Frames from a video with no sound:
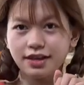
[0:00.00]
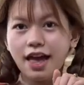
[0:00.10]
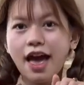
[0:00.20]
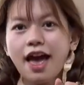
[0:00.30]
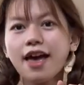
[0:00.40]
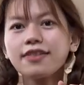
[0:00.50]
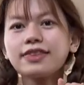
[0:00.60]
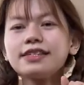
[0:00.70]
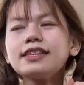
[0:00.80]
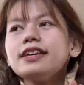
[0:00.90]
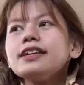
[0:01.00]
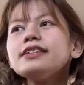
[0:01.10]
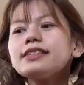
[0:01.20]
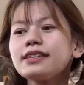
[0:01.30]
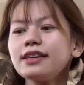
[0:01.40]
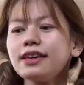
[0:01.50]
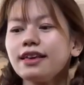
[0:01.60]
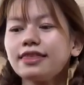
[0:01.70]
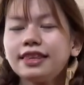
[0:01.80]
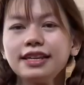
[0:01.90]
And this is
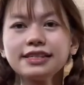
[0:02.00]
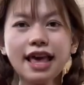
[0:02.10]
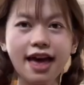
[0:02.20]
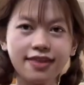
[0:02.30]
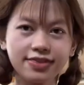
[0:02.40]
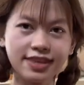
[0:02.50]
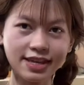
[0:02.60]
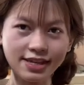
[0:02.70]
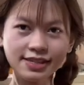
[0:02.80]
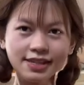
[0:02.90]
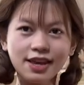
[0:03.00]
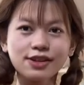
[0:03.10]
this and this.